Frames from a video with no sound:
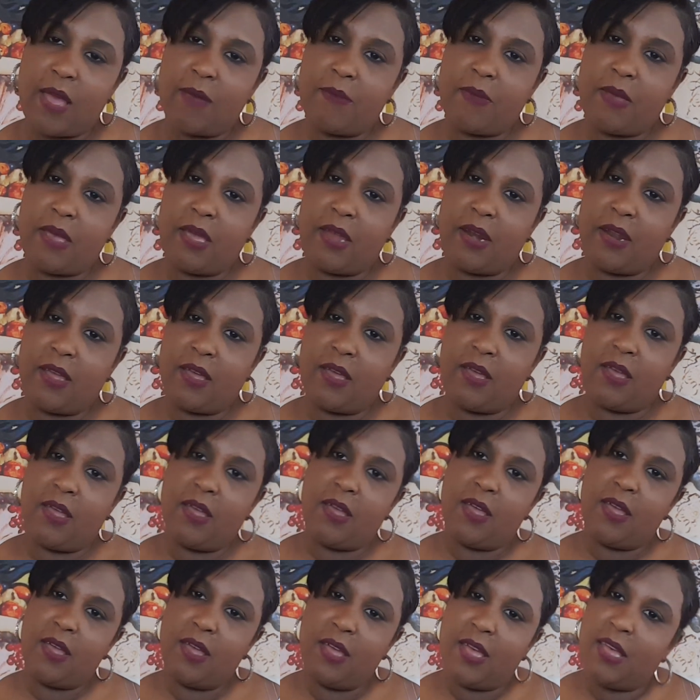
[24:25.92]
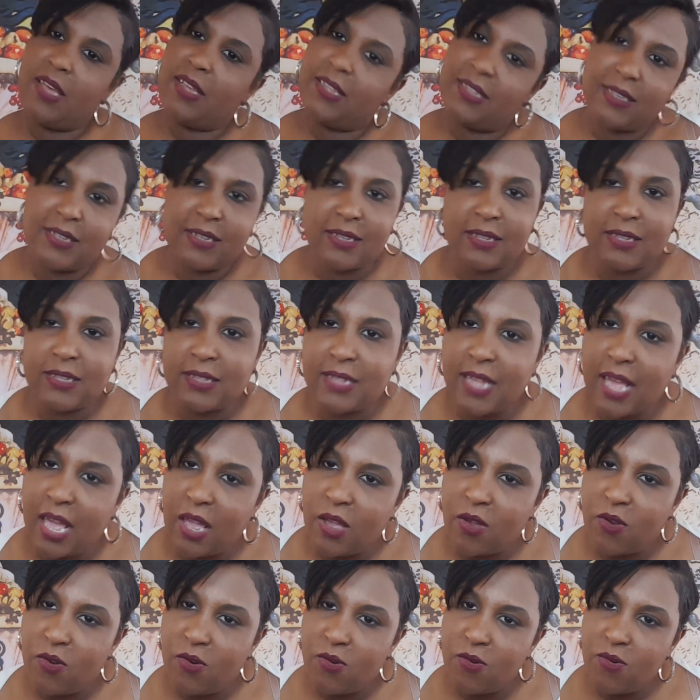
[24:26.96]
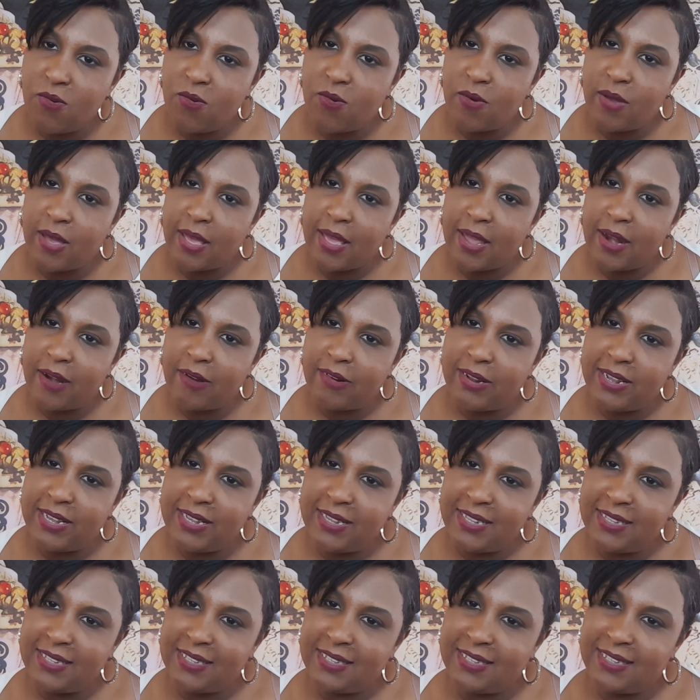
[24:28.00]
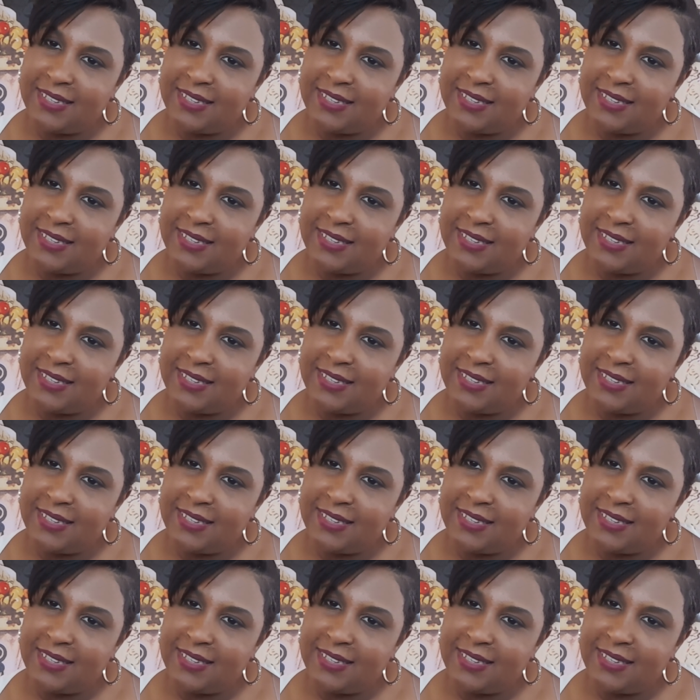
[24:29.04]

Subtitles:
and stay cool, Aries.